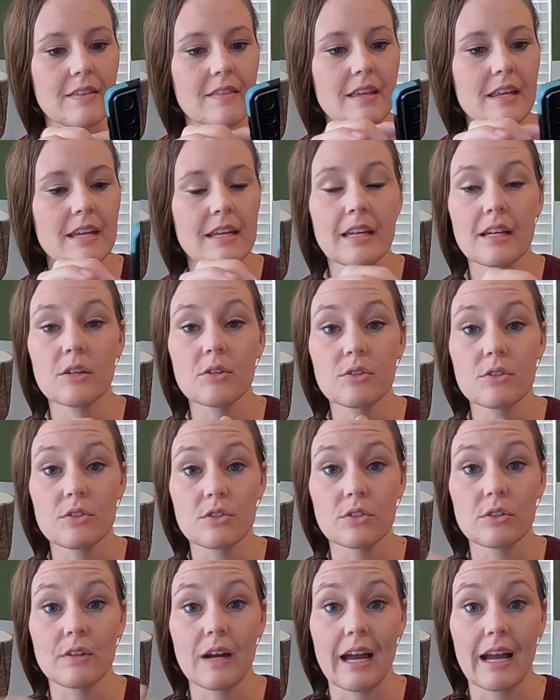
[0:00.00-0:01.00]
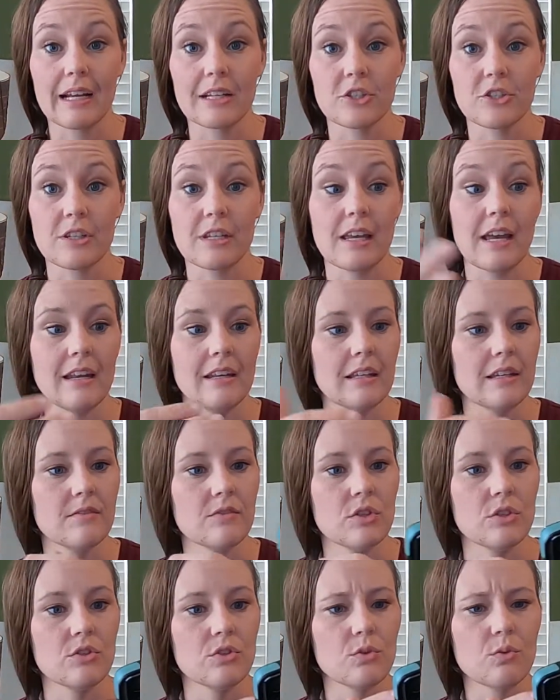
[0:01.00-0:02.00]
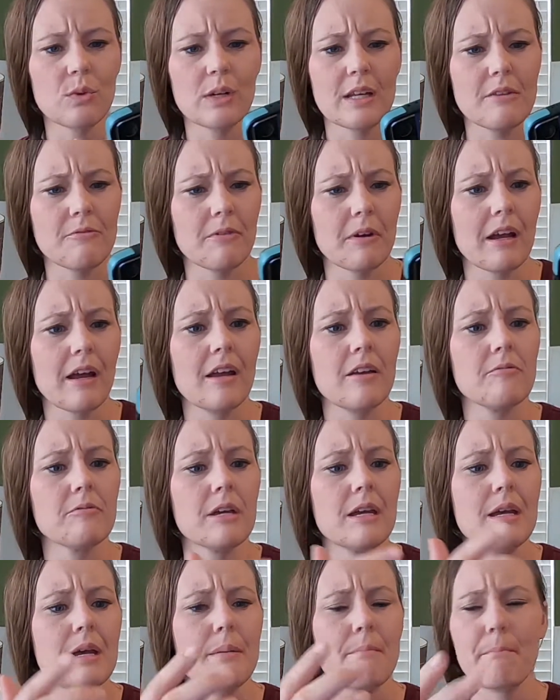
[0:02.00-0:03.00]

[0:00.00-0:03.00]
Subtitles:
And then it goes through actually and gives you 25